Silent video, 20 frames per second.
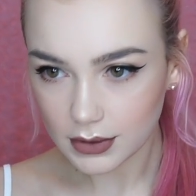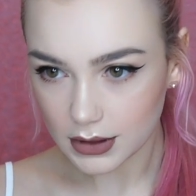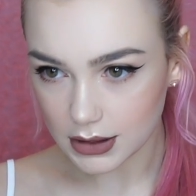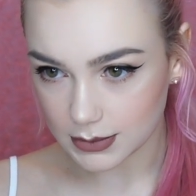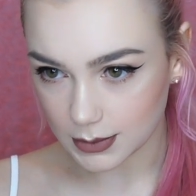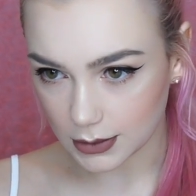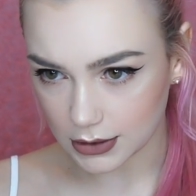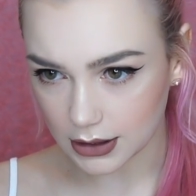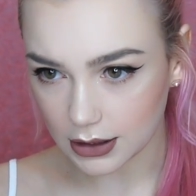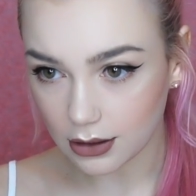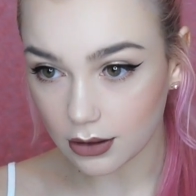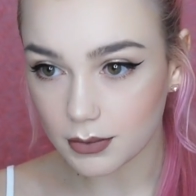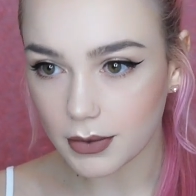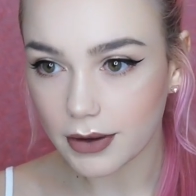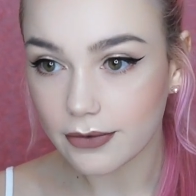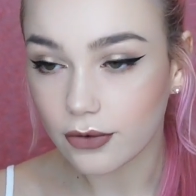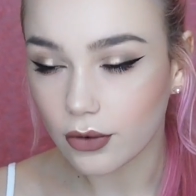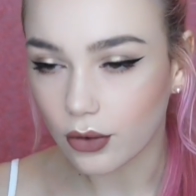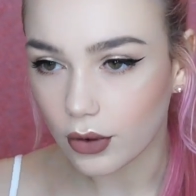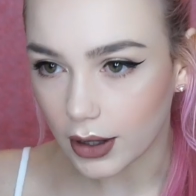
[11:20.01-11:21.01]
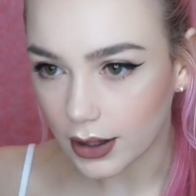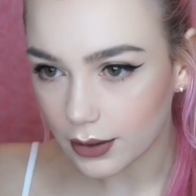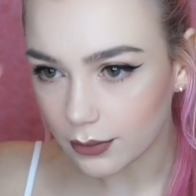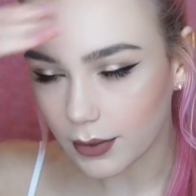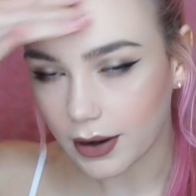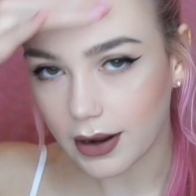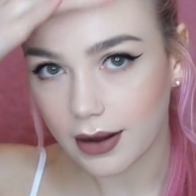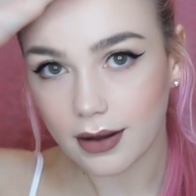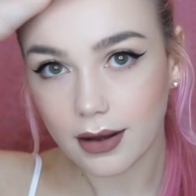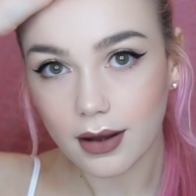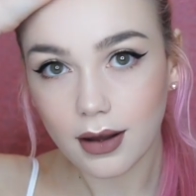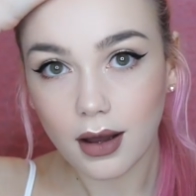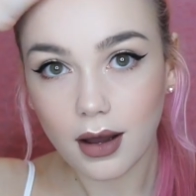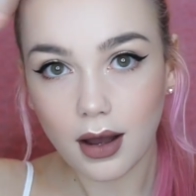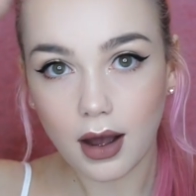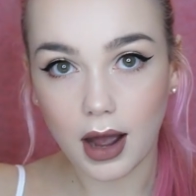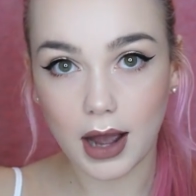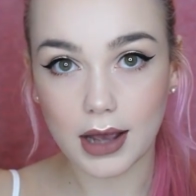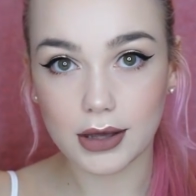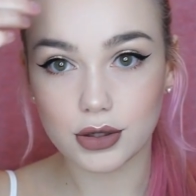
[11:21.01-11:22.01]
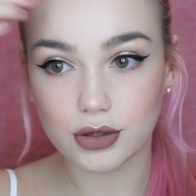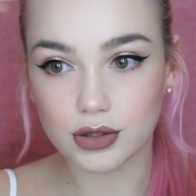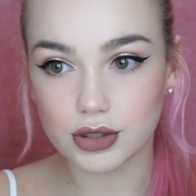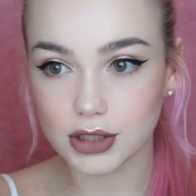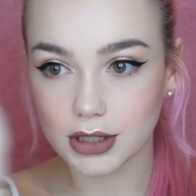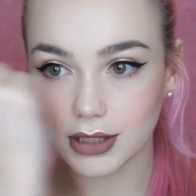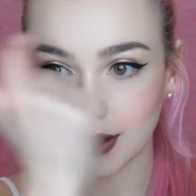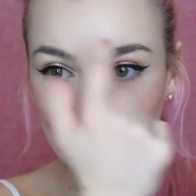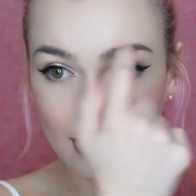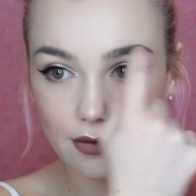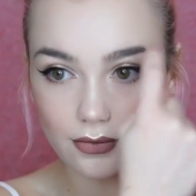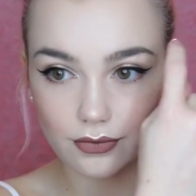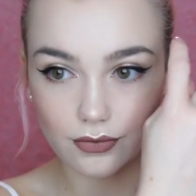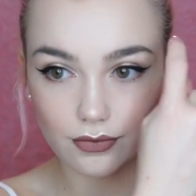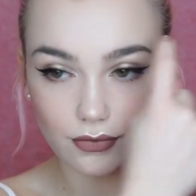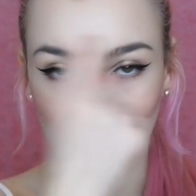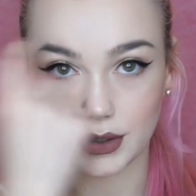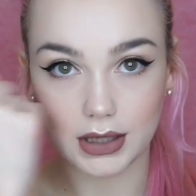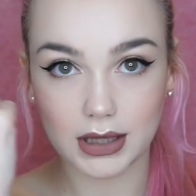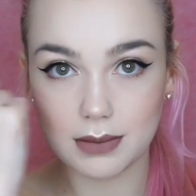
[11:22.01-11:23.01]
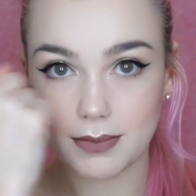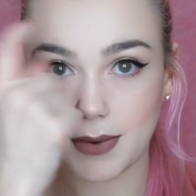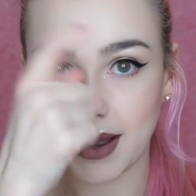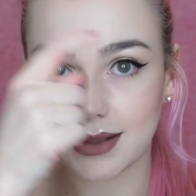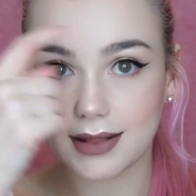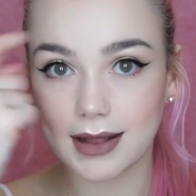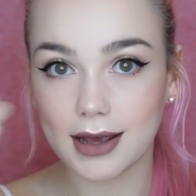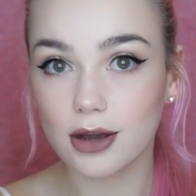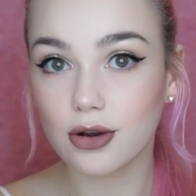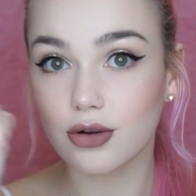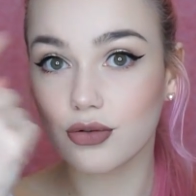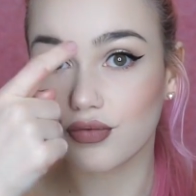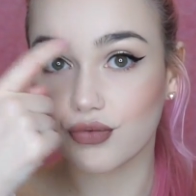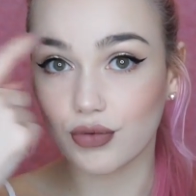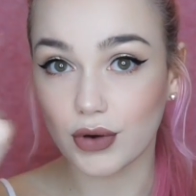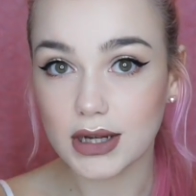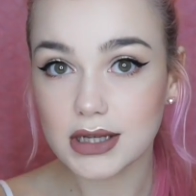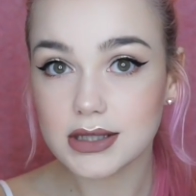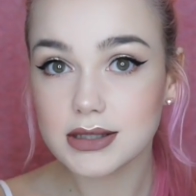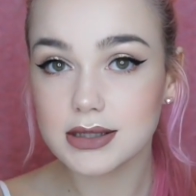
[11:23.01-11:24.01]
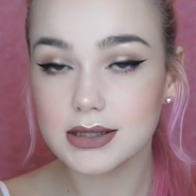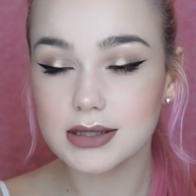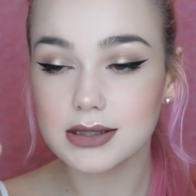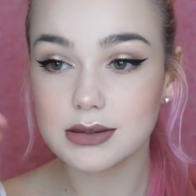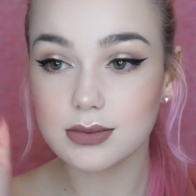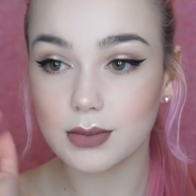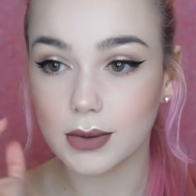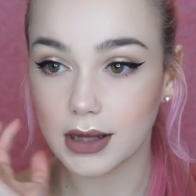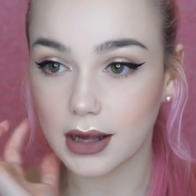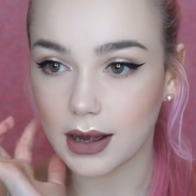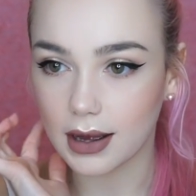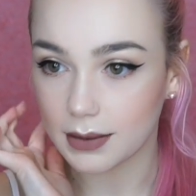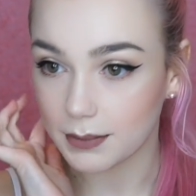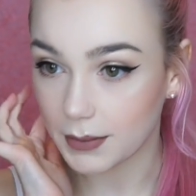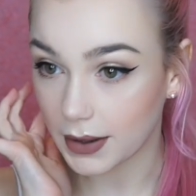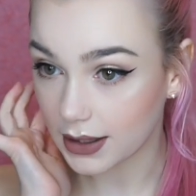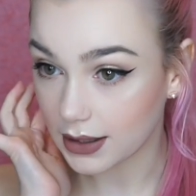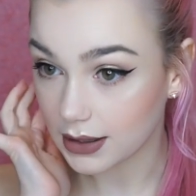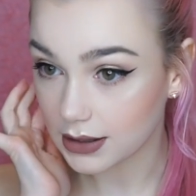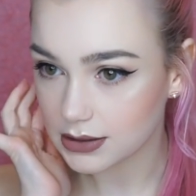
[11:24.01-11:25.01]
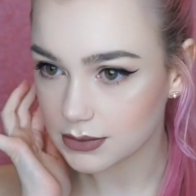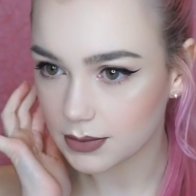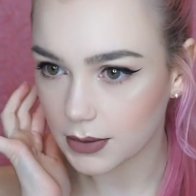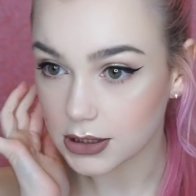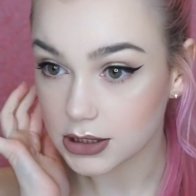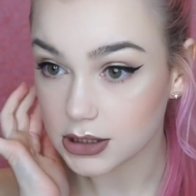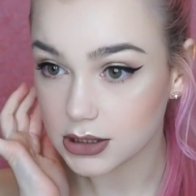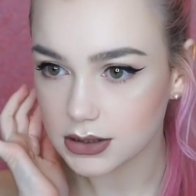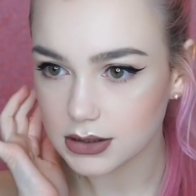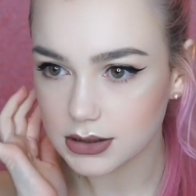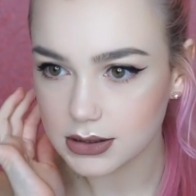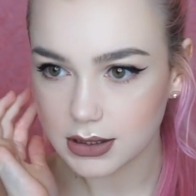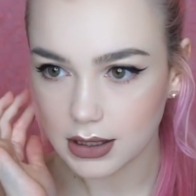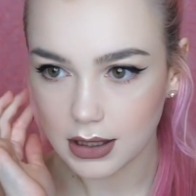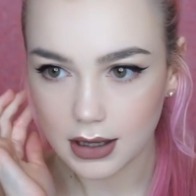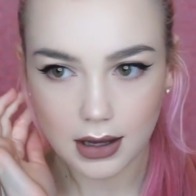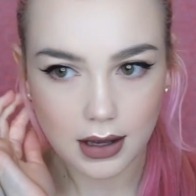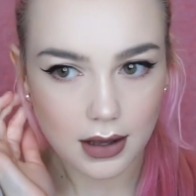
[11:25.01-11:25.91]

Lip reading: especially on my forehead where I usually get really bad like creases when I make expressions.